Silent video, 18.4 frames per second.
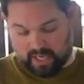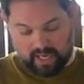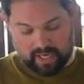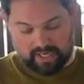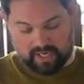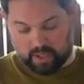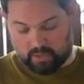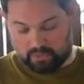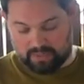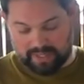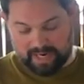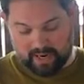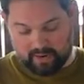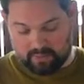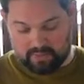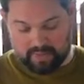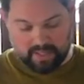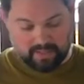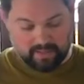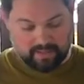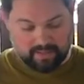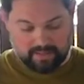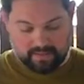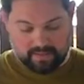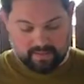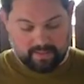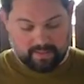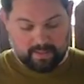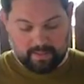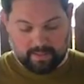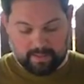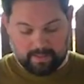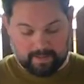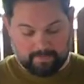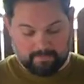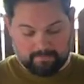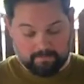I combed it out a bit,
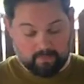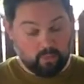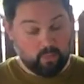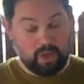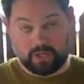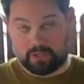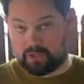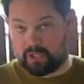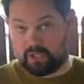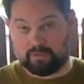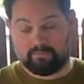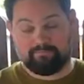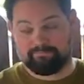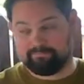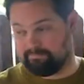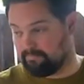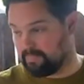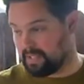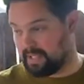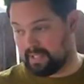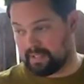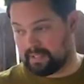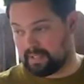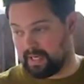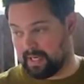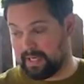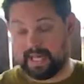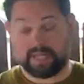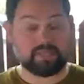um, washed it, set it aside.